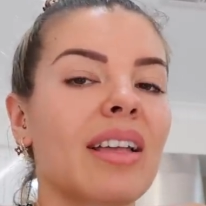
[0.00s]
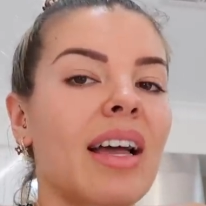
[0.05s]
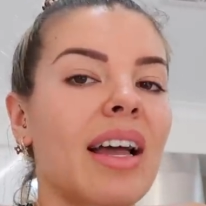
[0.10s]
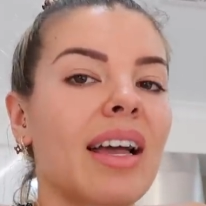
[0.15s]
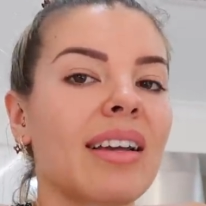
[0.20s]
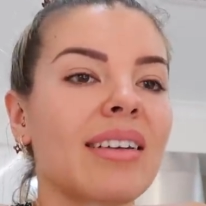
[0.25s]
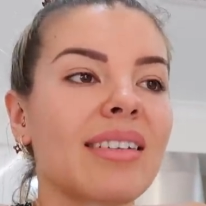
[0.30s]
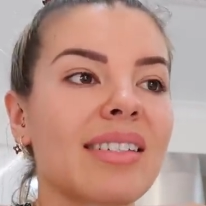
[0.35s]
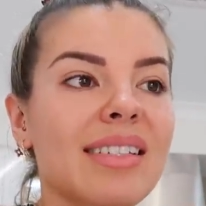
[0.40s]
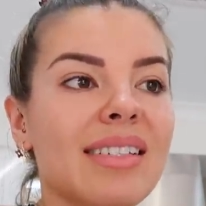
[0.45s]

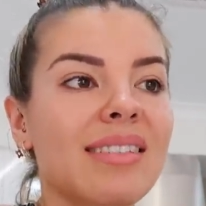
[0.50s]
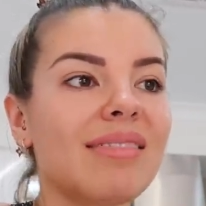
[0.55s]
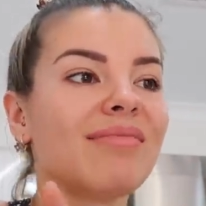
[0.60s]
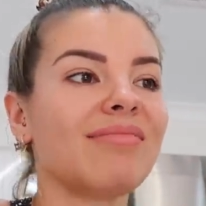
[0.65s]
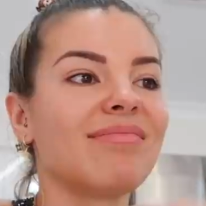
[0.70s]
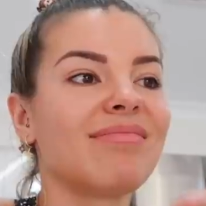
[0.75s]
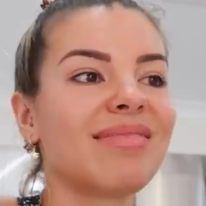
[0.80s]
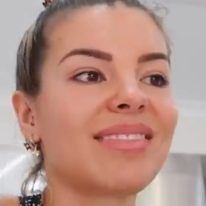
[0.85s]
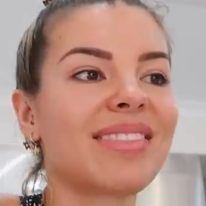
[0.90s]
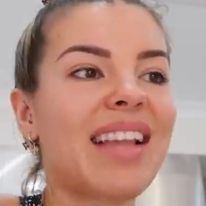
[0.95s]
like
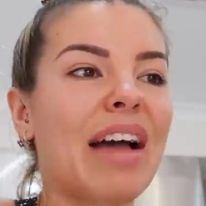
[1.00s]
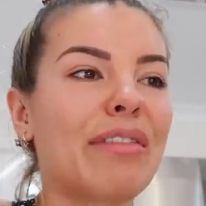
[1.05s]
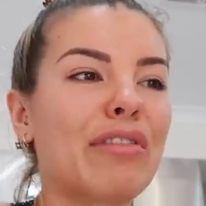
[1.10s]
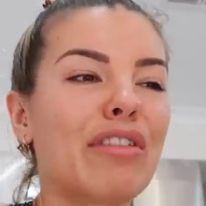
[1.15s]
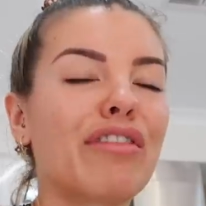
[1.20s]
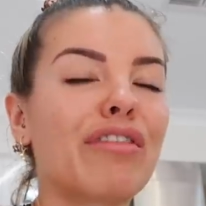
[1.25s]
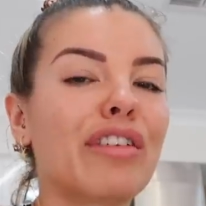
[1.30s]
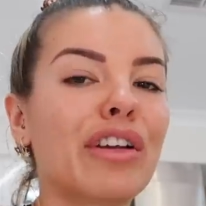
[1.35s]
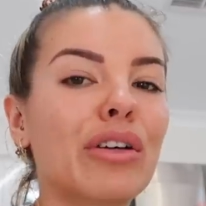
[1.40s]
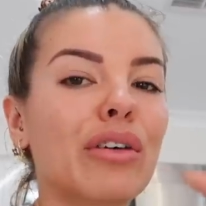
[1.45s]
have a
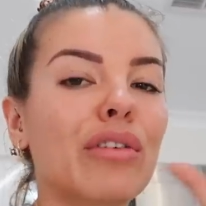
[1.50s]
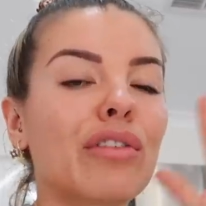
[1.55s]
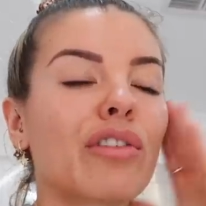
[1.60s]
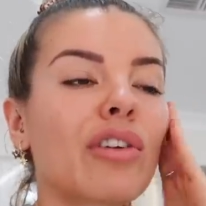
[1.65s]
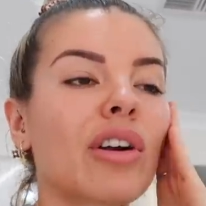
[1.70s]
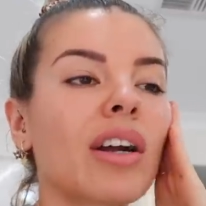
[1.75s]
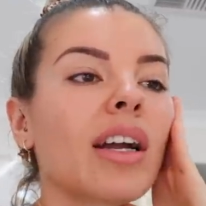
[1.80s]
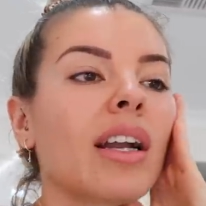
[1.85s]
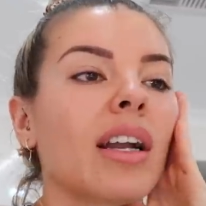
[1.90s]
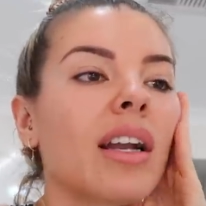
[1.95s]
feel
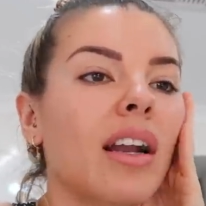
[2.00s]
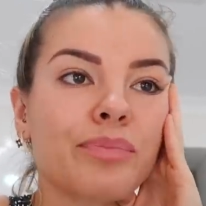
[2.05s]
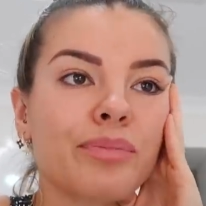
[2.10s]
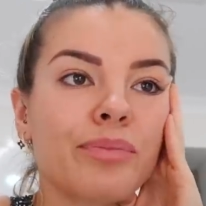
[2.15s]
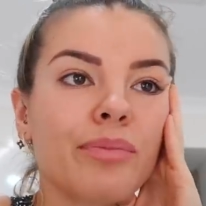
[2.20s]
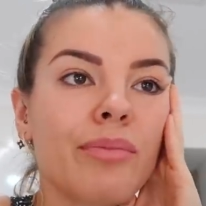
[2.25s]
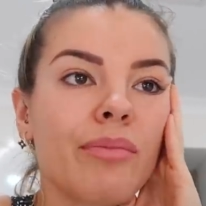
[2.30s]
for it.